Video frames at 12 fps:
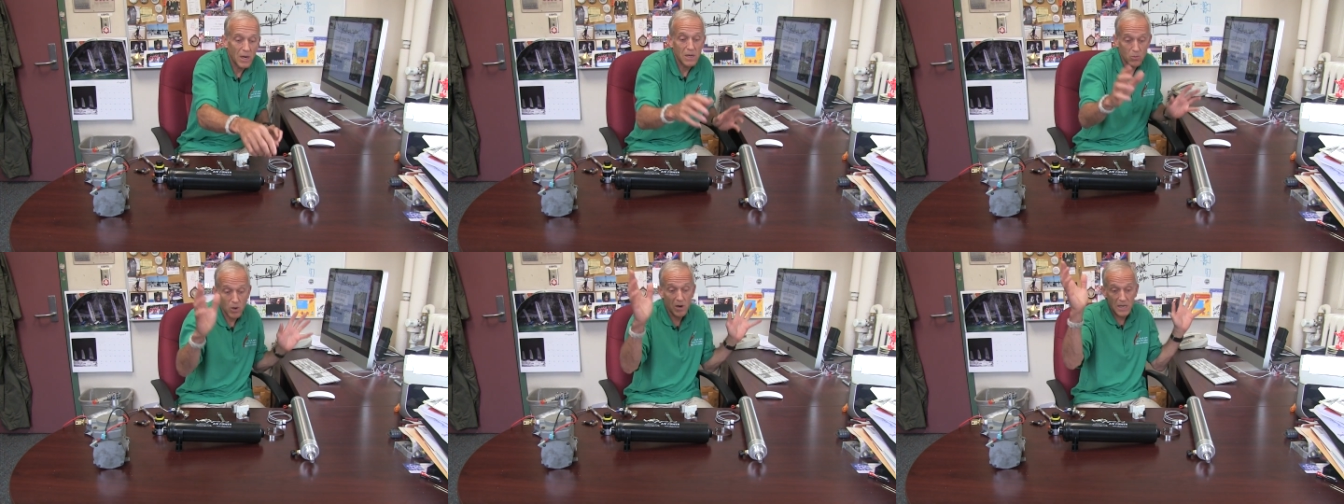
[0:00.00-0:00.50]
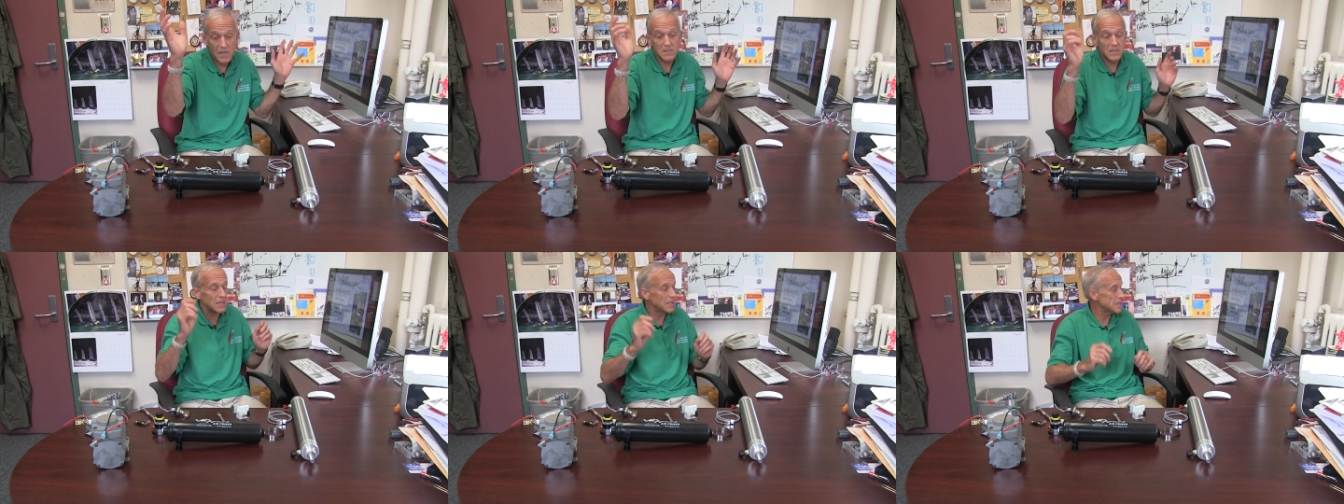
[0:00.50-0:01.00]
and when it, where it
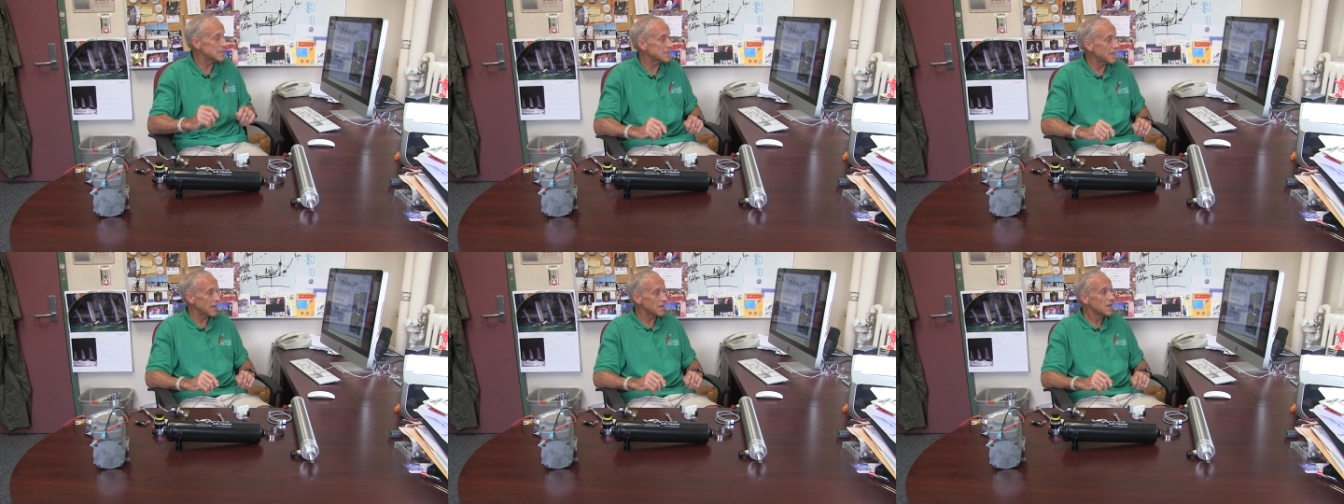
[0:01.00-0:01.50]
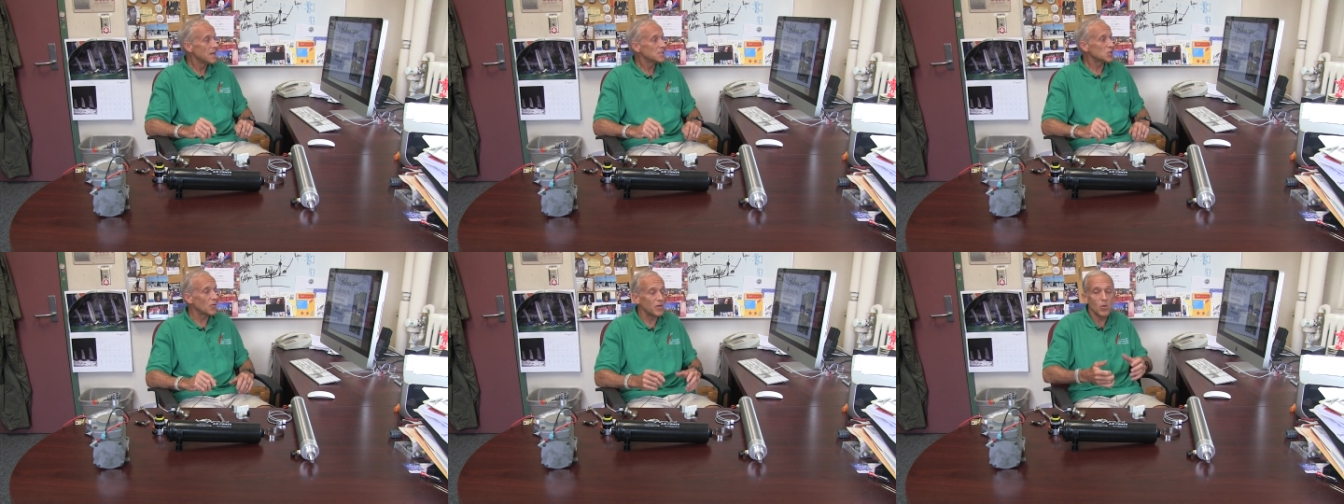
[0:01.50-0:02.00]
is and in its state.
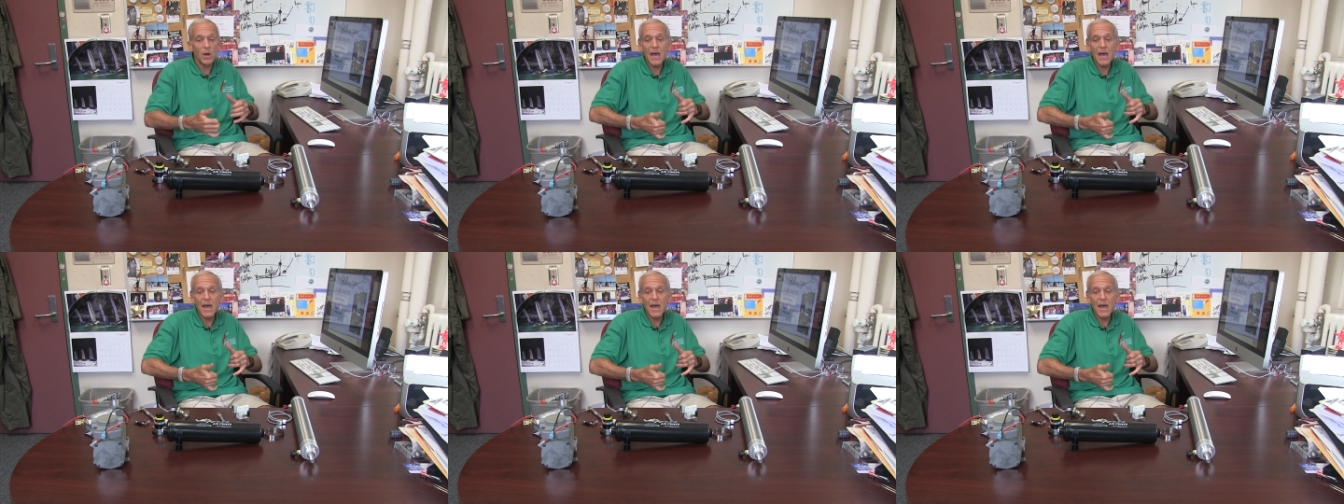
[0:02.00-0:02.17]
So if you